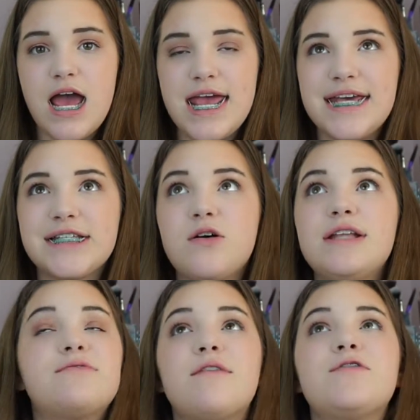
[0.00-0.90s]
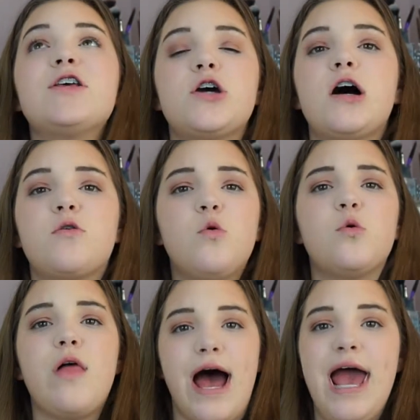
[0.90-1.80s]
it's really a cool
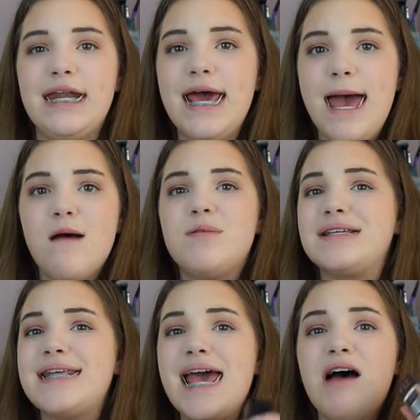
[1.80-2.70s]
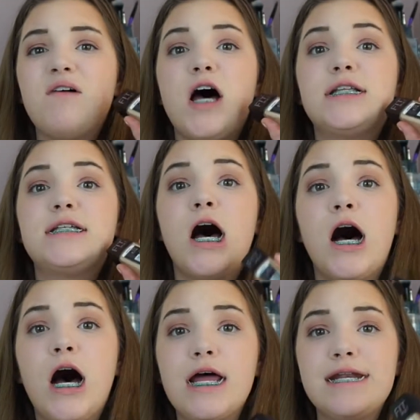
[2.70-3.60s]
line because they have a
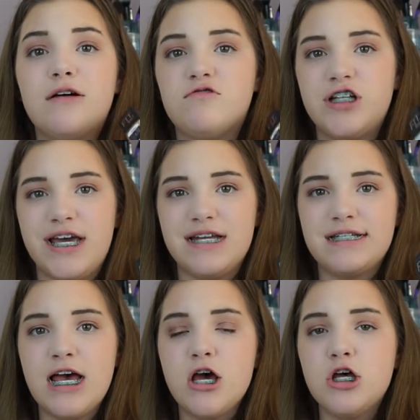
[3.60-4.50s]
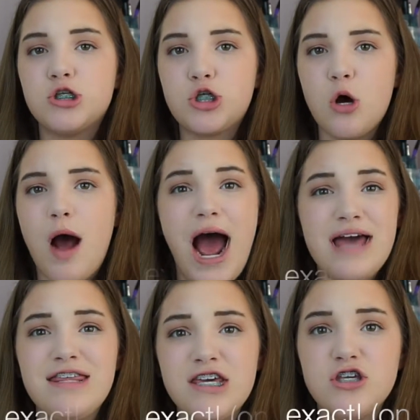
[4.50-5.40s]
ton of shades. So I
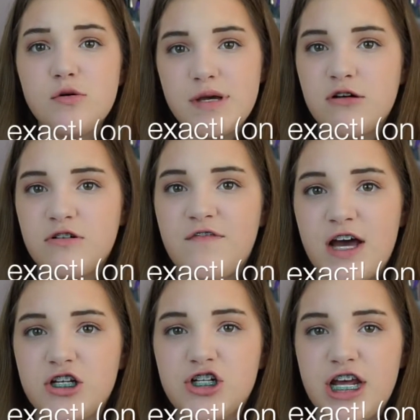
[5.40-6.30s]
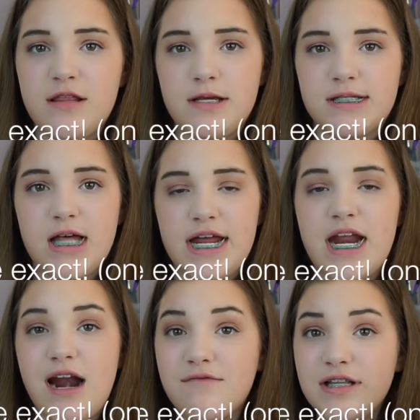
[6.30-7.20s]
think you'll be able to find your shade in this line,
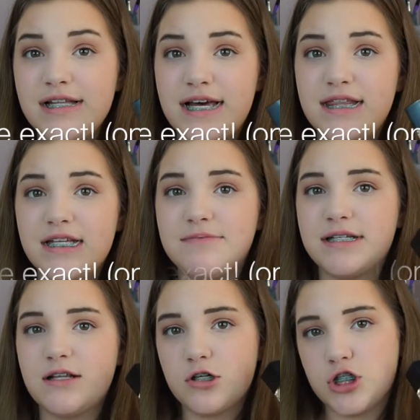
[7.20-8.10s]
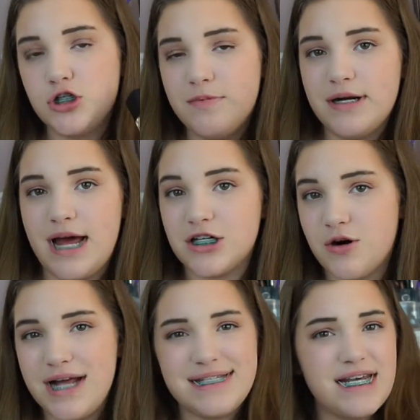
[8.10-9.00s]
and I really like this because it looks super natural.
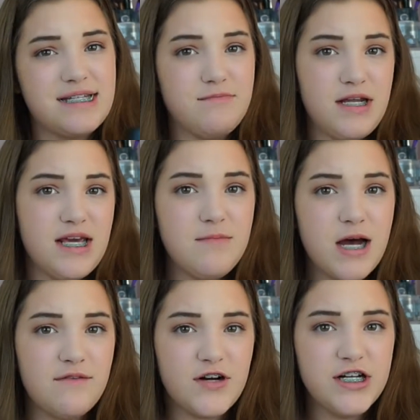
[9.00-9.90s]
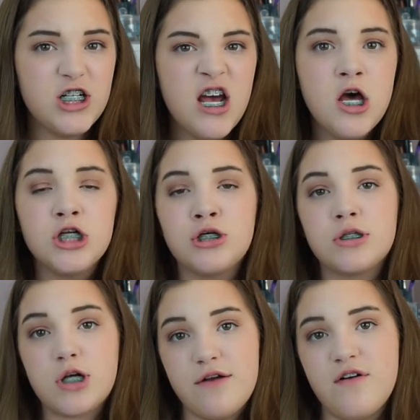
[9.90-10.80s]
I'd say it's medium coverage, so
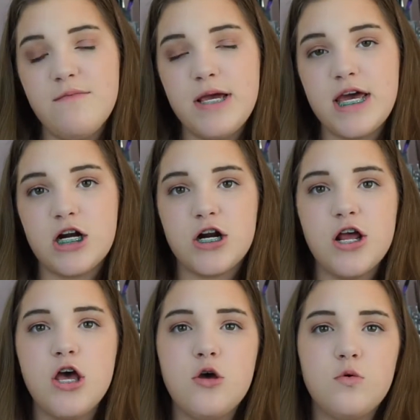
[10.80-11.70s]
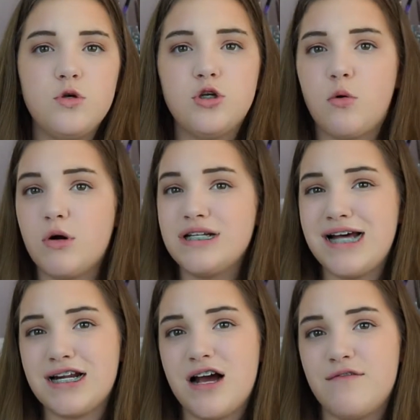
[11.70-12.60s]
it's great for a beginner who you don't want a
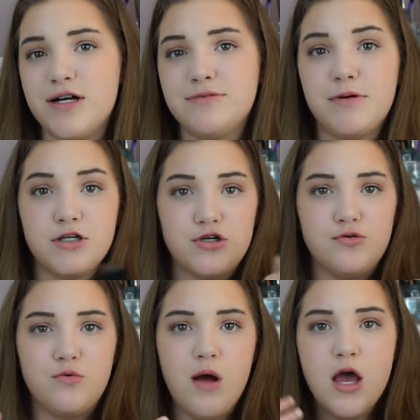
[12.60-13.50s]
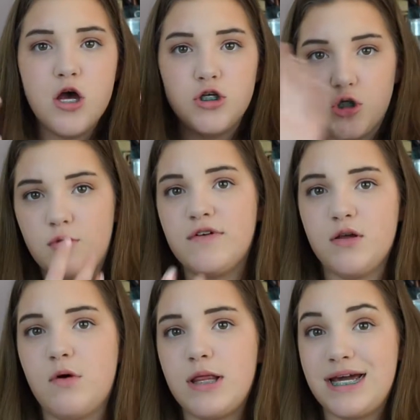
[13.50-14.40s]
ton of coverage, but you don't
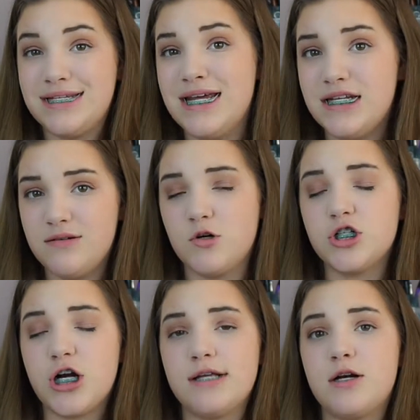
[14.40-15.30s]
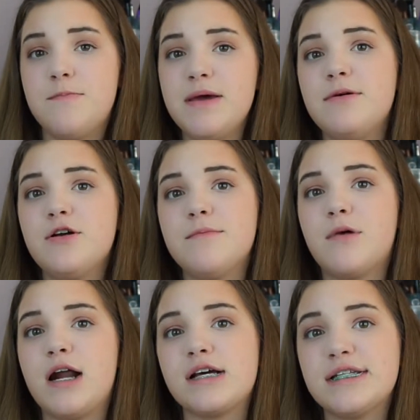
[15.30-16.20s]
really want like a tinted moisturizer BB cream
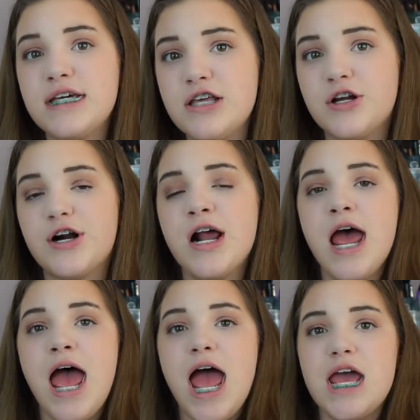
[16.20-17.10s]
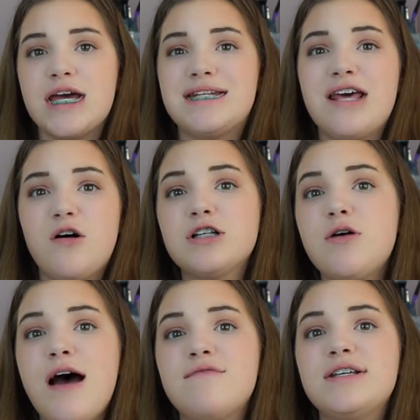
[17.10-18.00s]
product either. And they also
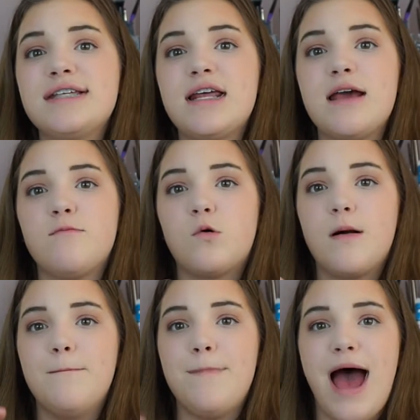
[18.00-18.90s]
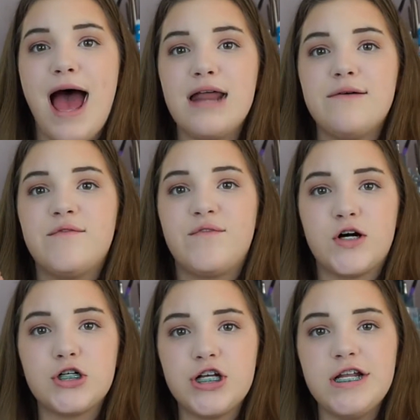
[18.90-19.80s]
have this in a more matte
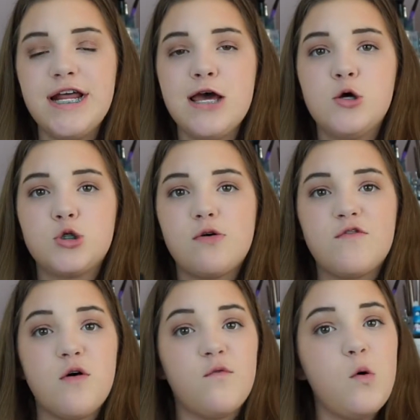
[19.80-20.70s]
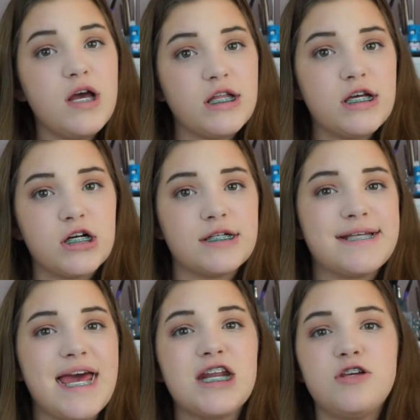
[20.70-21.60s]
version, so if you have oilier
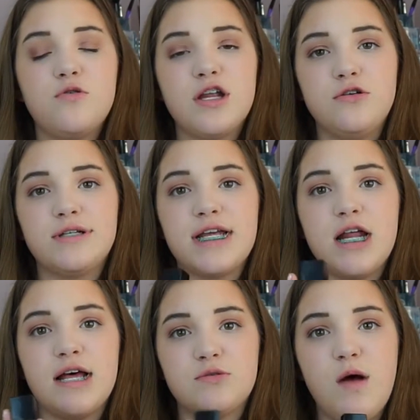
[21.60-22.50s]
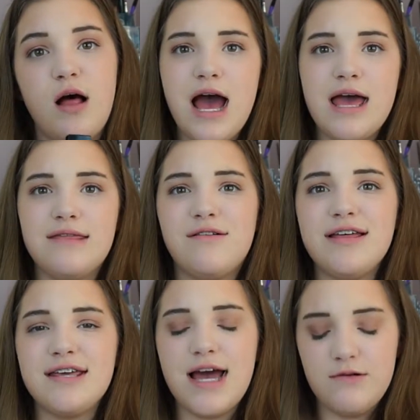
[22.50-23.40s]
skin, you can use it as well. The only
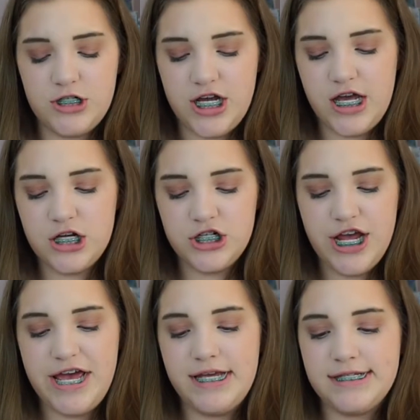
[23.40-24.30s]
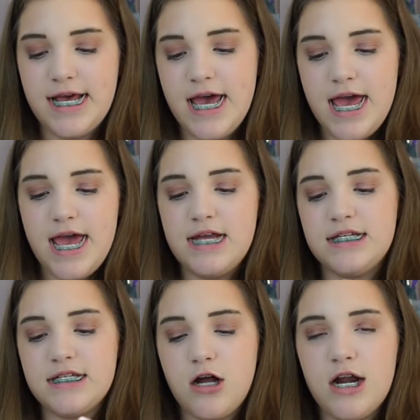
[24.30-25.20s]
thing I would change is it
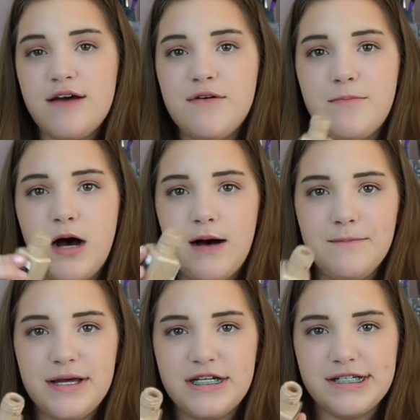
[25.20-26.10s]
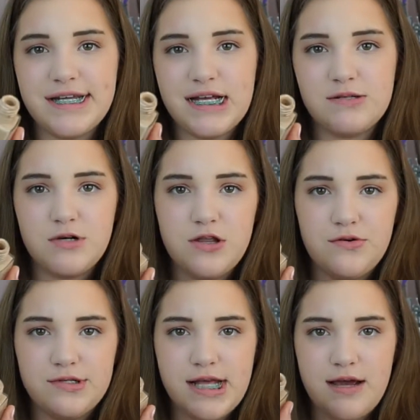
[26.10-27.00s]
does not have a pump. It just has one of
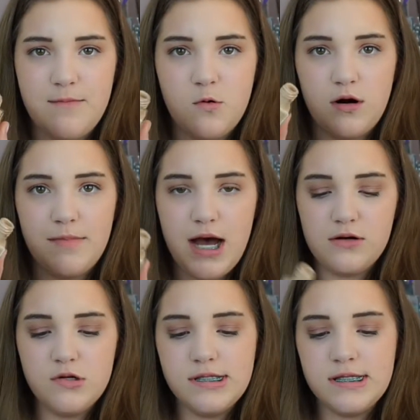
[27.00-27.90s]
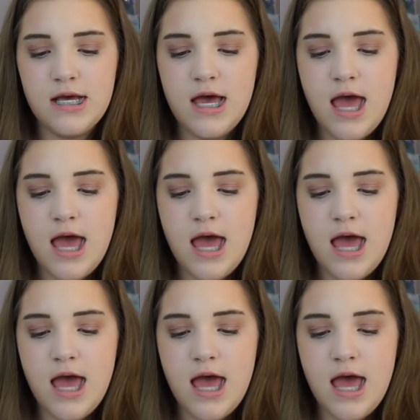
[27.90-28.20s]
those like pour bottles.